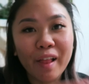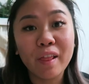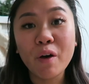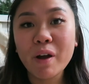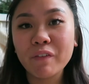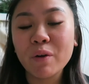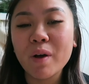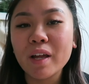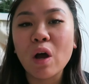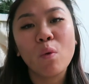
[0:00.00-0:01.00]
Hello
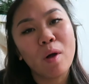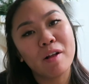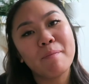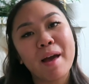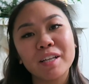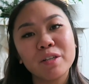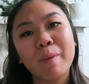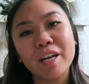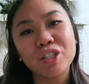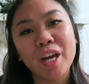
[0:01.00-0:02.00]
everyone, welcome back to
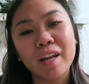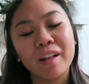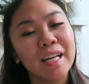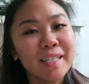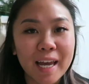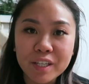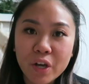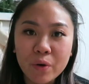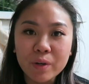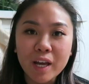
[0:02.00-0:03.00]
my channel. It's
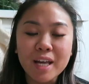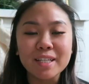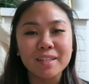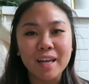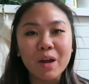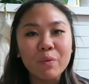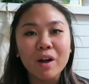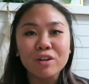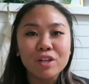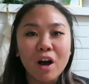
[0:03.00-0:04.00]
Antonia. Today
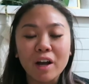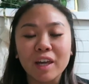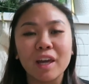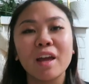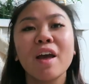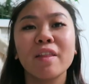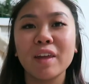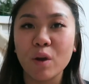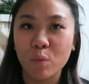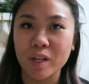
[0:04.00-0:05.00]
we are talking
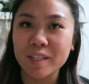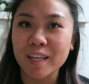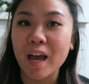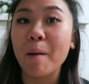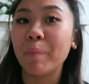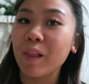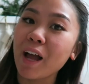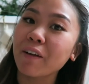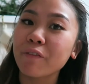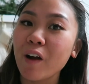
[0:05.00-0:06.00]
the Aritzia
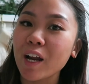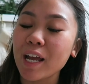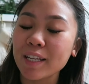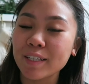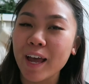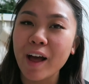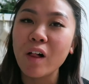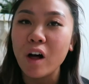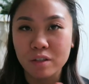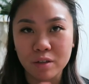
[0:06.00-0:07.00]
Black Friday sale,
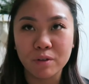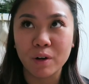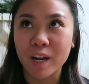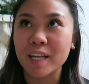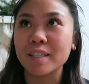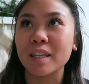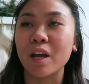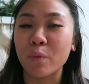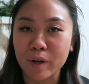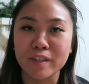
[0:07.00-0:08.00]
also known as
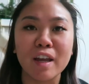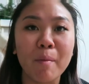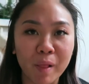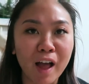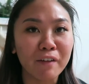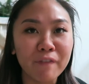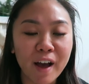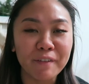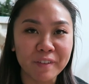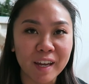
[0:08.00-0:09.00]
the Aritzia Black
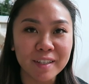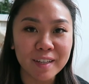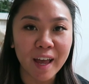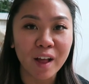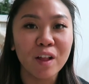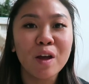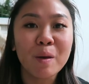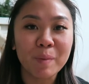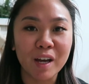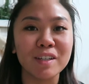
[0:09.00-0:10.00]
5-Day sale
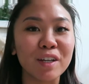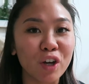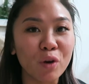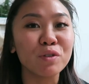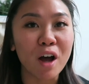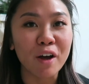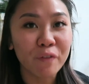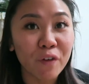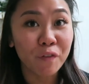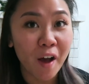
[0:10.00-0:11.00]
because it goes
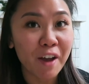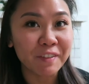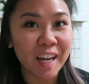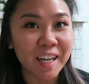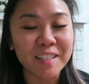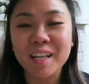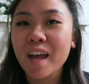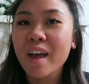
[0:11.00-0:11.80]
on for 5 days.